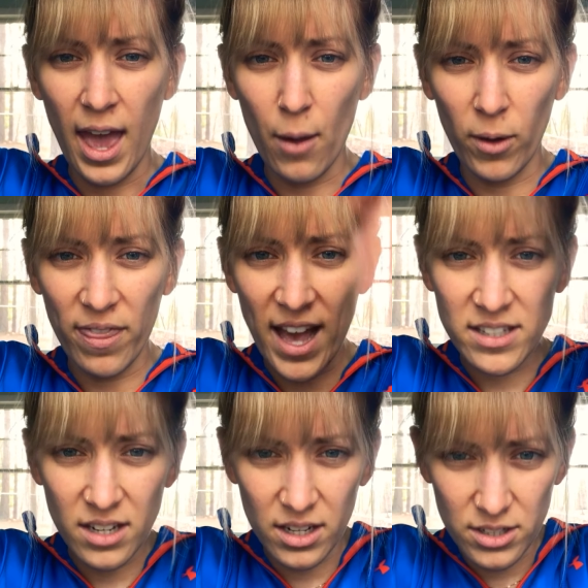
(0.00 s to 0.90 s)
And what
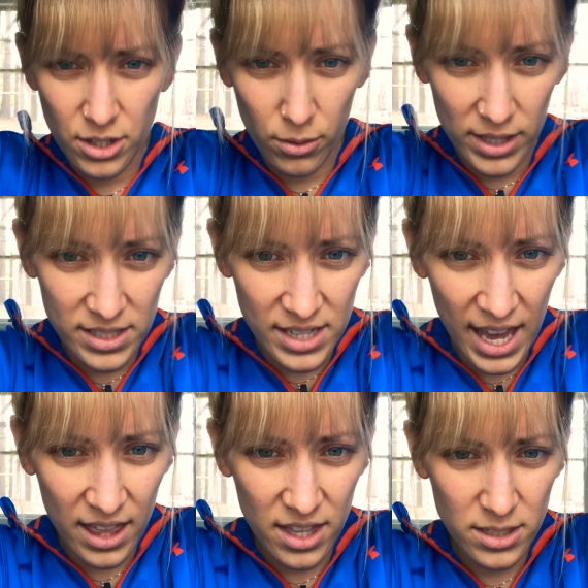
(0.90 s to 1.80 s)
that's gonna do is
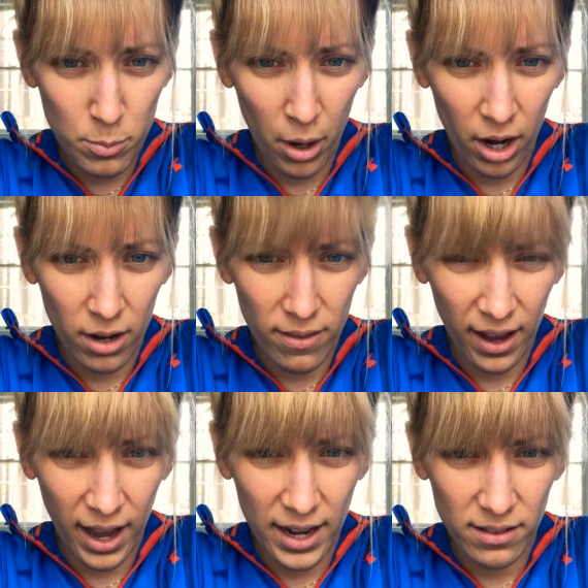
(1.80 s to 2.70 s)
take this part
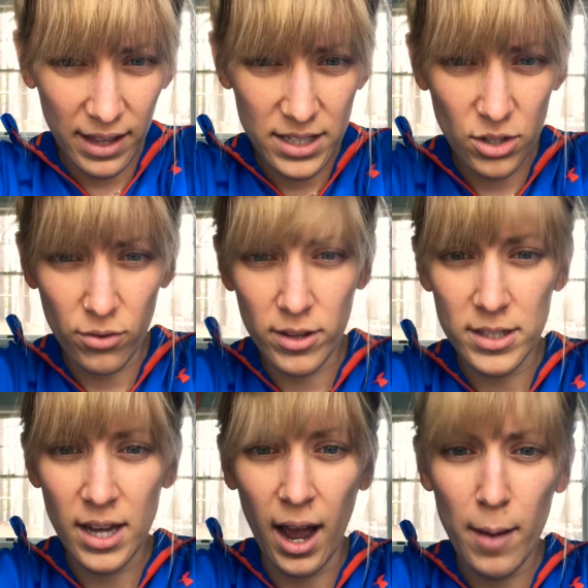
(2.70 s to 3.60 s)
that kind of lays over the
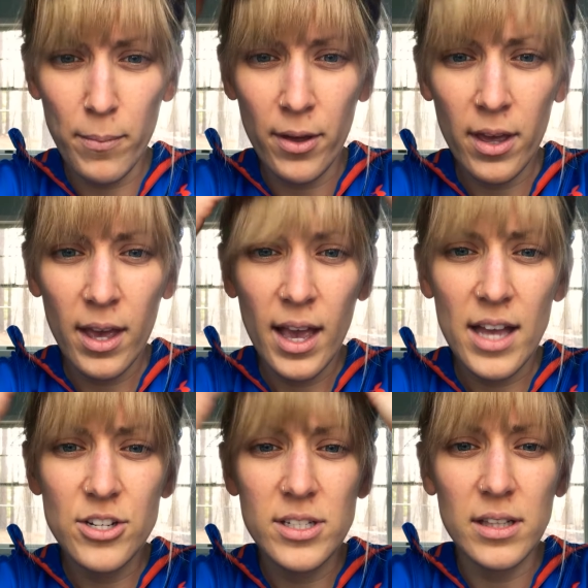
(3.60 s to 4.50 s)
top
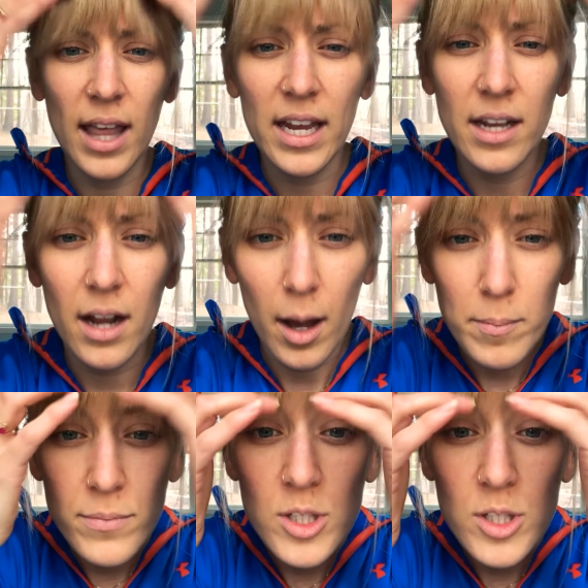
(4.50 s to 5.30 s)
and just lighten it up.